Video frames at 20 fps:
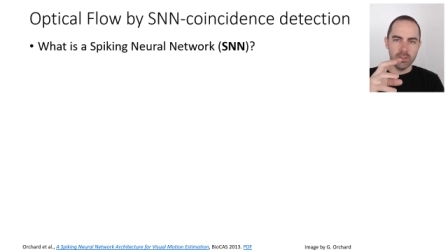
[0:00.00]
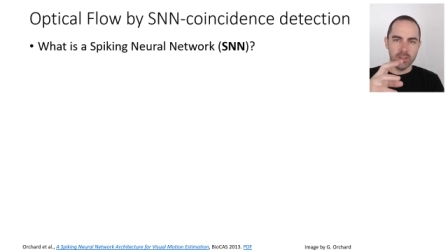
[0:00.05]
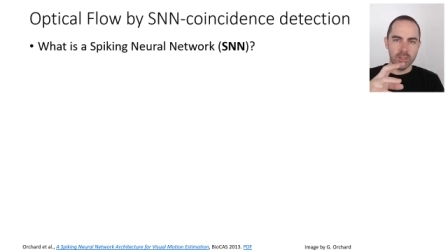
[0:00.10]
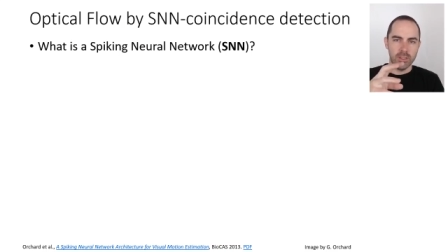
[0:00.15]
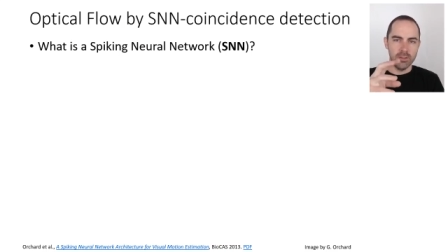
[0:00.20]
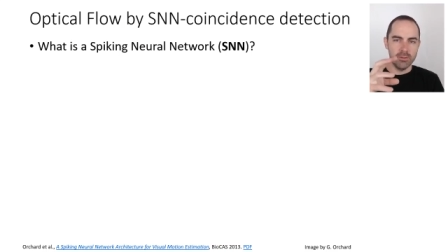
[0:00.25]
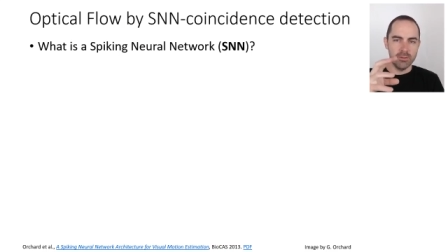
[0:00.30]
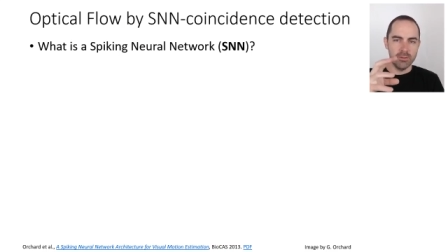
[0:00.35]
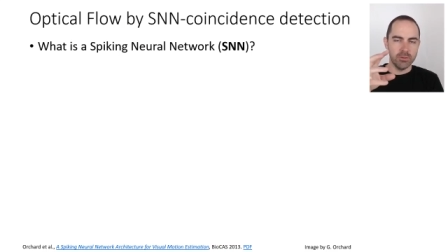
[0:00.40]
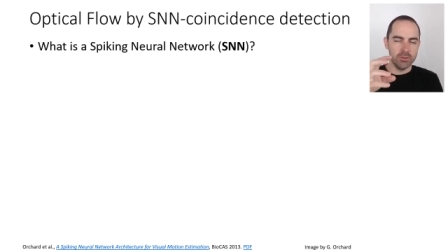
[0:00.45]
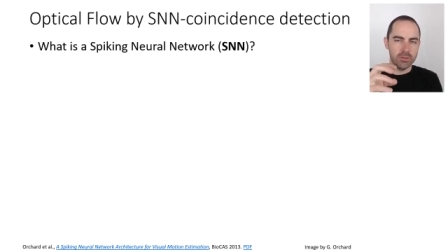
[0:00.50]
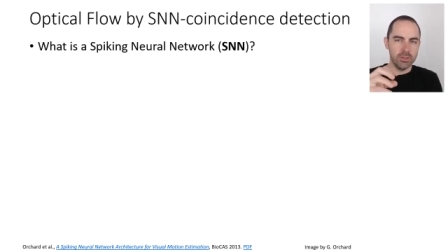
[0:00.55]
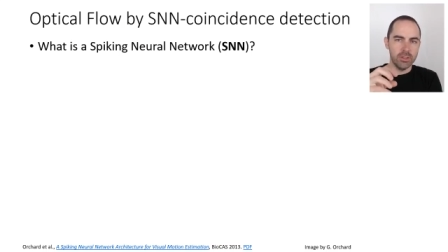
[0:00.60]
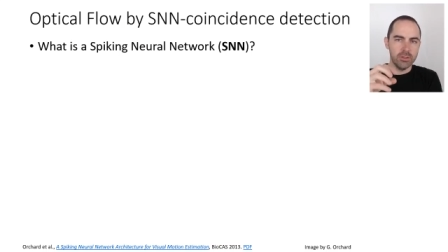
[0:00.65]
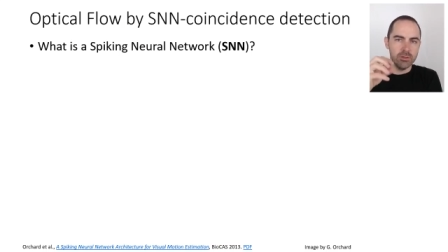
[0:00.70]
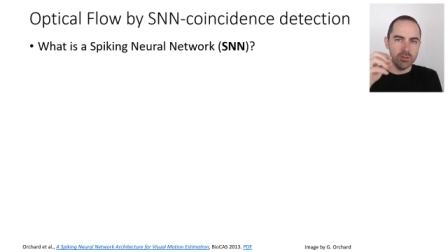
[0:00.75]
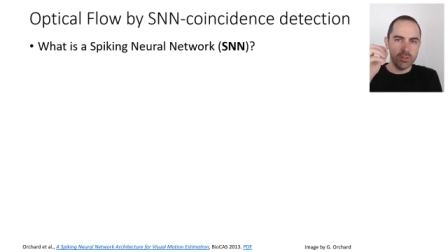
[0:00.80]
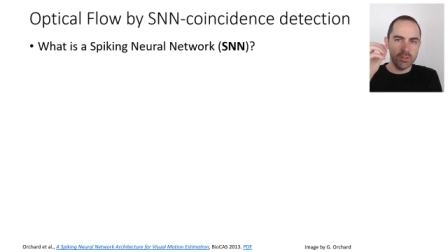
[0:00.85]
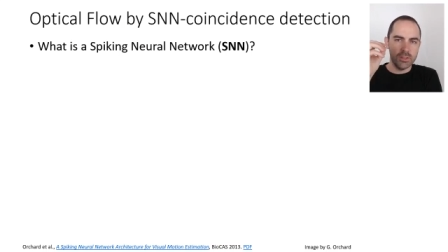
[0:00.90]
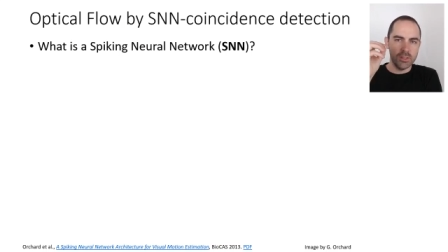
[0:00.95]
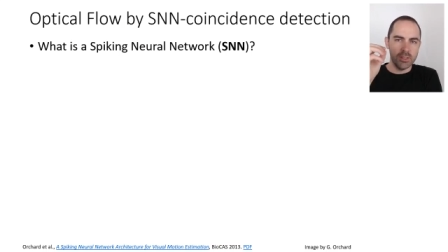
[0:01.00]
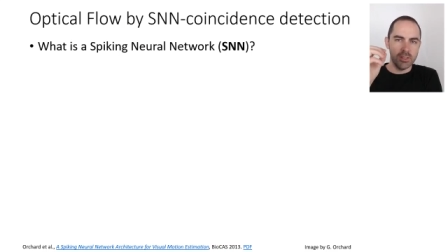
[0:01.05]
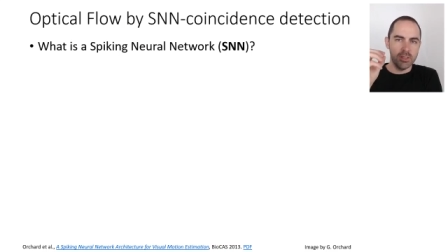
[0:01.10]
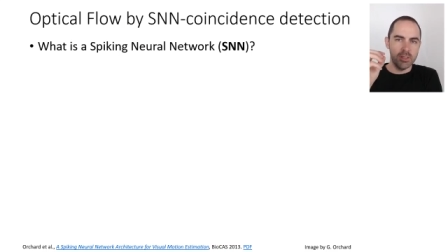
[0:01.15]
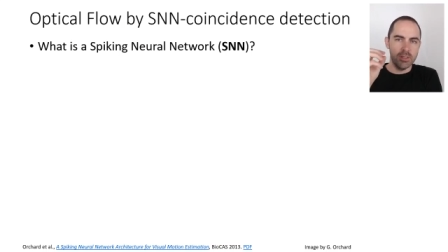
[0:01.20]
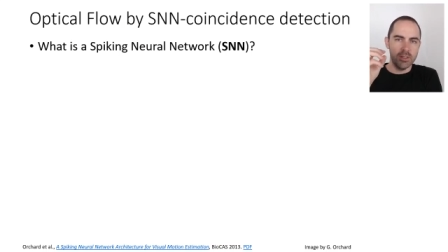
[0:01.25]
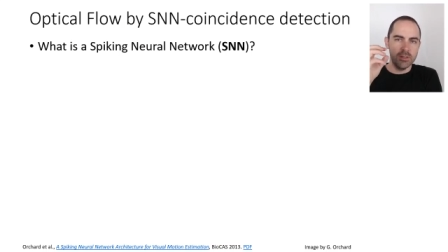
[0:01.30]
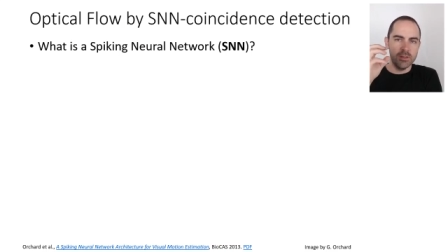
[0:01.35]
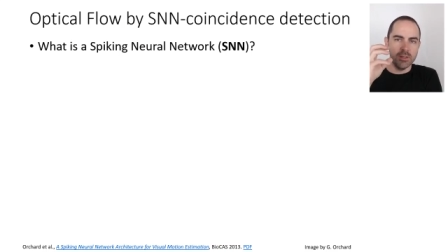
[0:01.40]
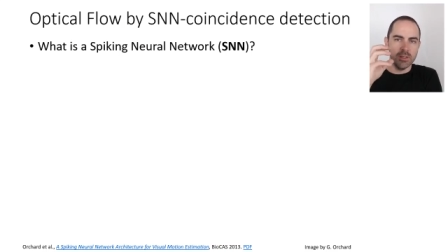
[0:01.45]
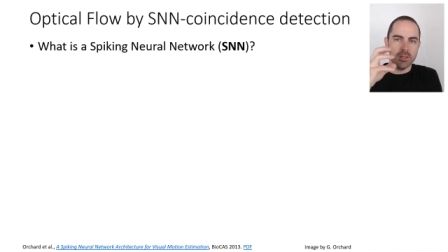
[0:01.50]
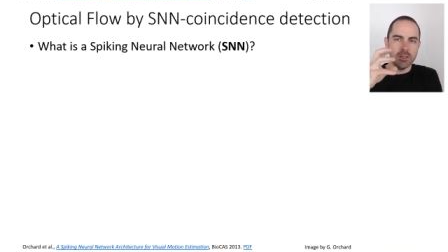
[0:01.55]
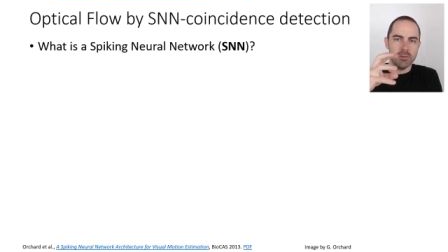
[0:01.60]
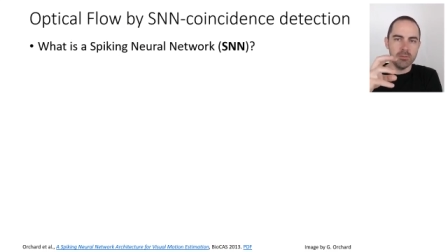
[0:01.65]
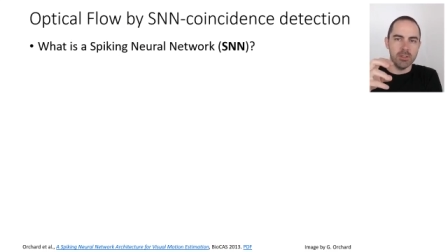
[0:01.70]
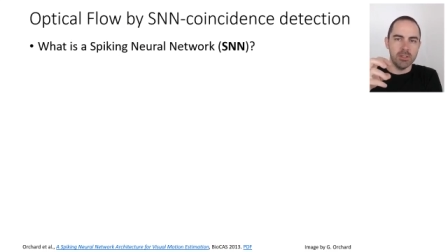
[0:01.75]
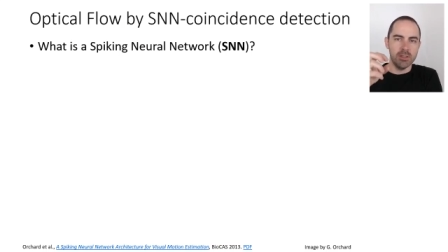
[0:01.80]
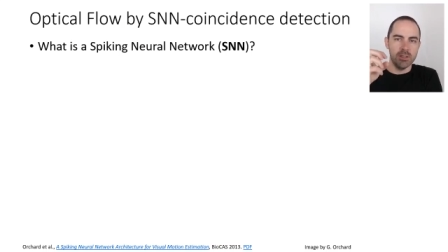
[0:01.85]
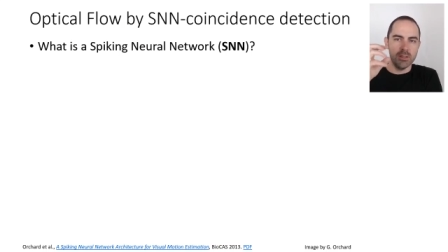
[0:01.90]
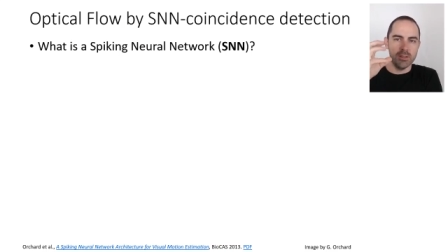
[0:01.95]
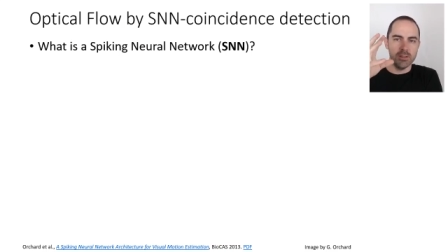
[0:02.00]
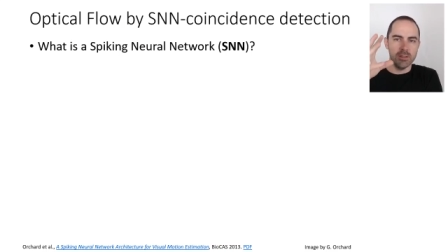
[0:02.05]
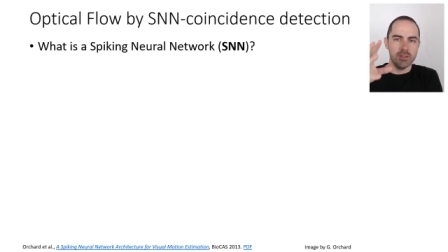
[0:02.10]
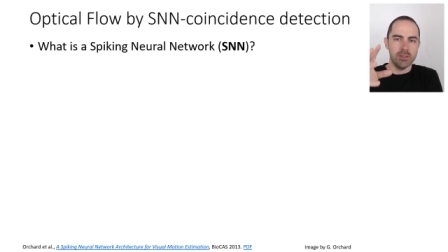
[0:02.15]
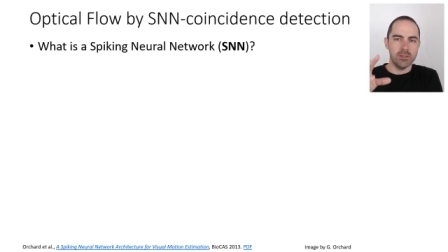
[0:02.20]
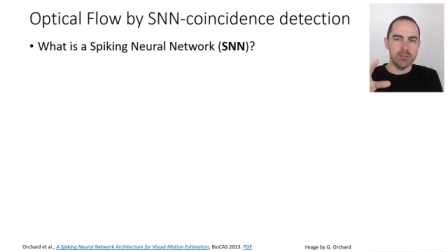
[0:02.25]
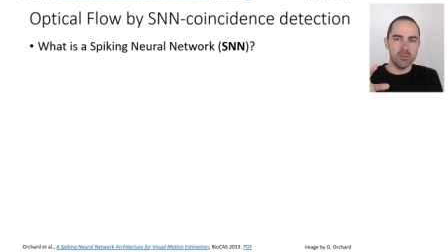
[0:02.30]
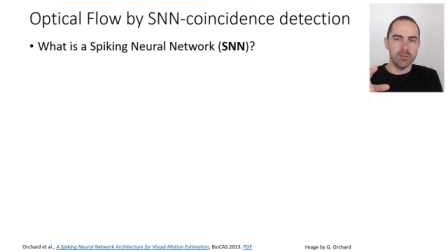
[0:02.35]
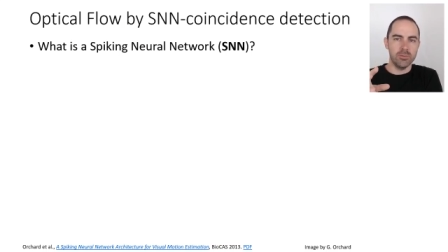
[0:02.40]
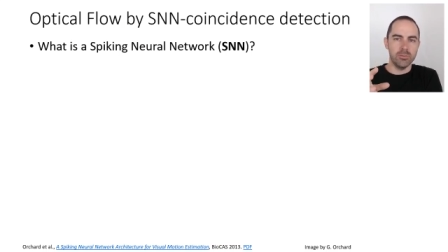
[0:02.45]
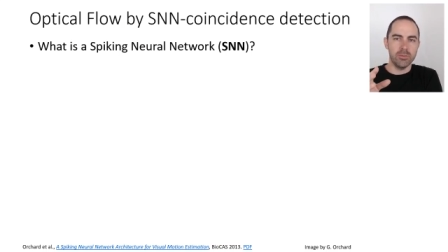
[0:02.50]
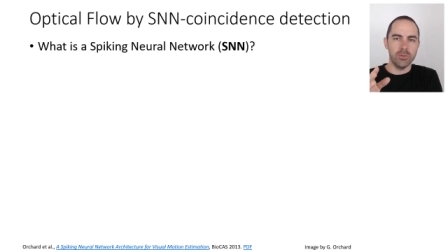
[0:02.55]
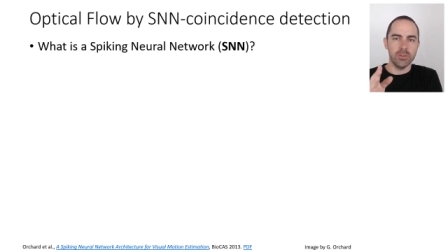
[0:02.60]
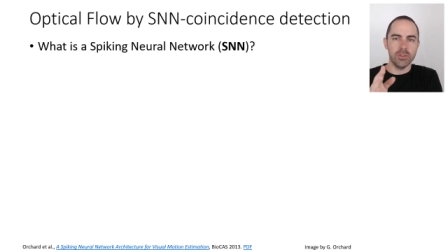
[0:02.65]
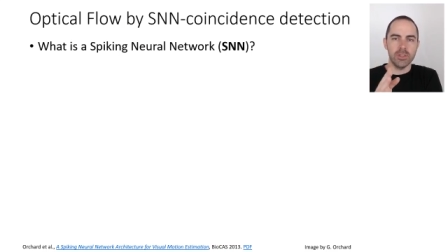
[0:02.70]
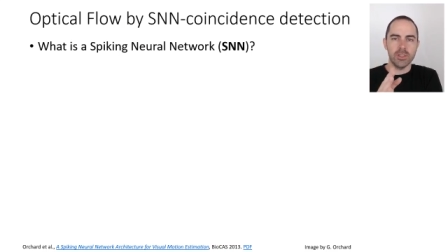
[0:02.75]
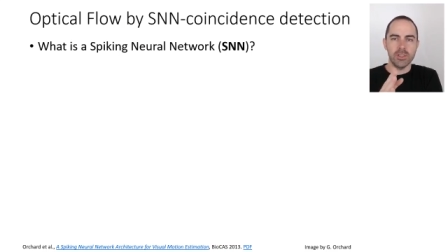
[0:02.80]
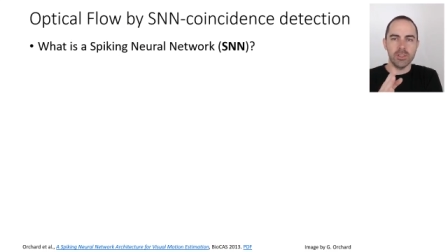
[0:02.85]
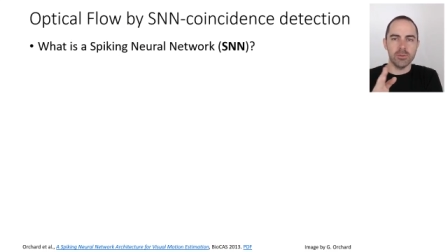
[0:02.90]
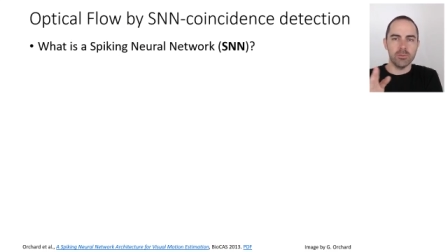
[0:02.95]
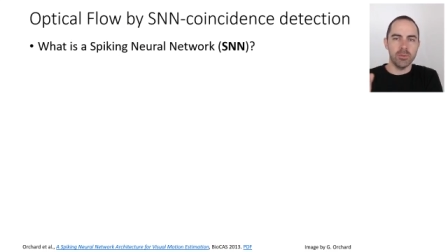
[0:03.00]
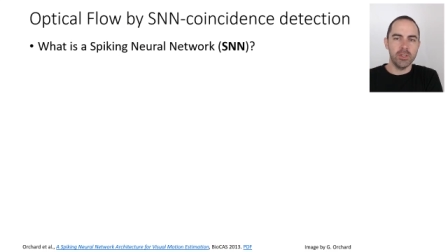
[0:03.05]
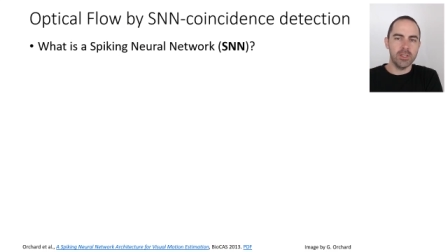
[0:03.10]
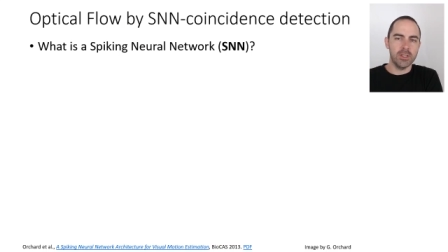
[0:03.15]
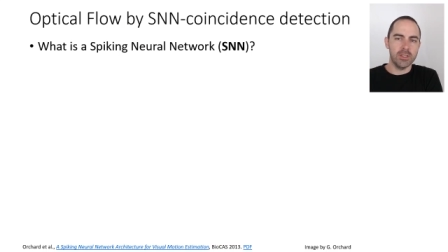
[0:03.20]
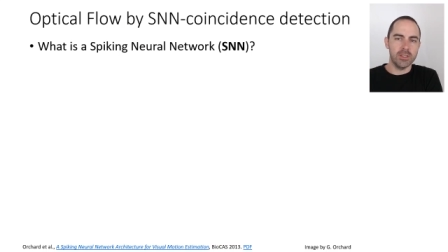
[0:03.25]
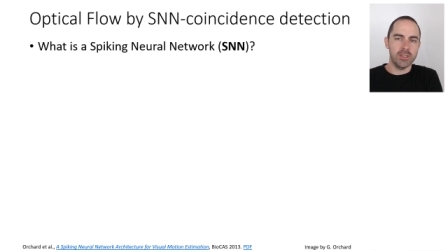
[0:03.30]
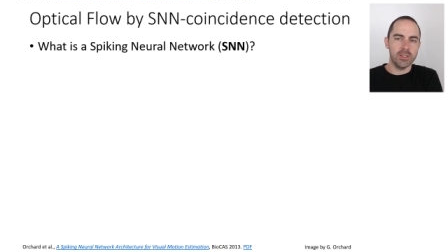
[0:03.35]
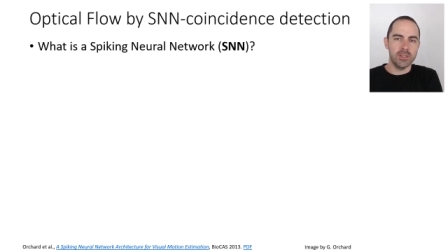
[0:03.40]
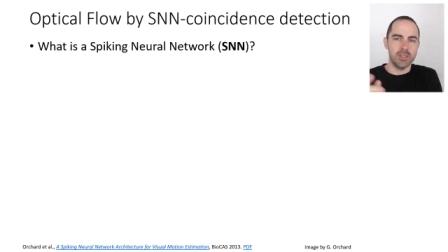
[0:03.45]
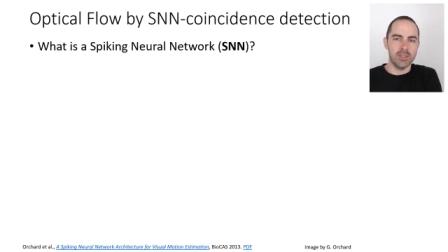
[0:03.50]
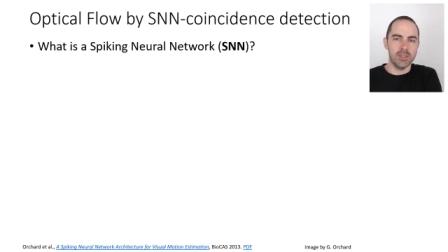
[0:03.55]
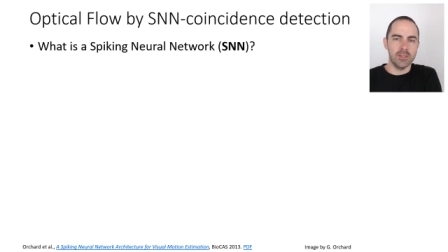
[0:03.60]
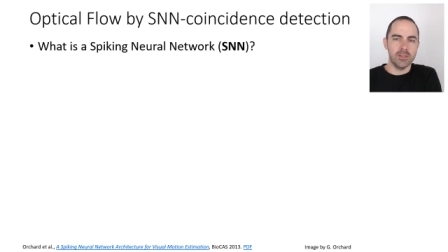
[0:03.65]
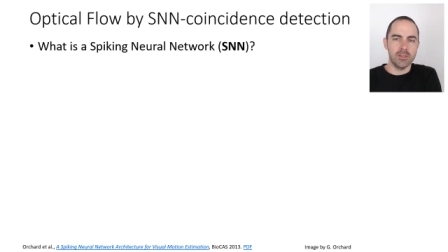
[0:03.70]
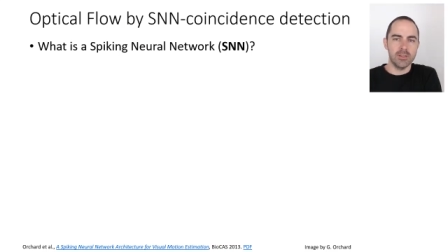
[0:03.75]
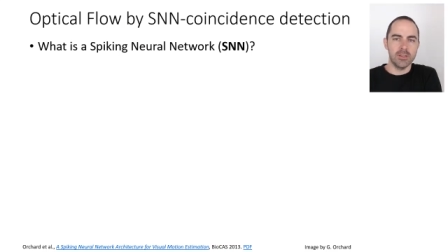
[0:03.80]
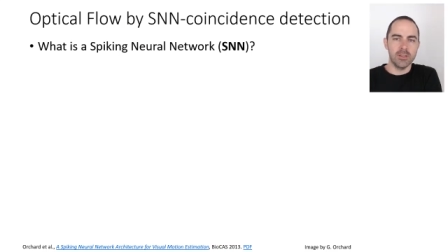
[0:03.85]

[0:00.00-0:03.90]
kind of continuous in time, and then at some point they spike and they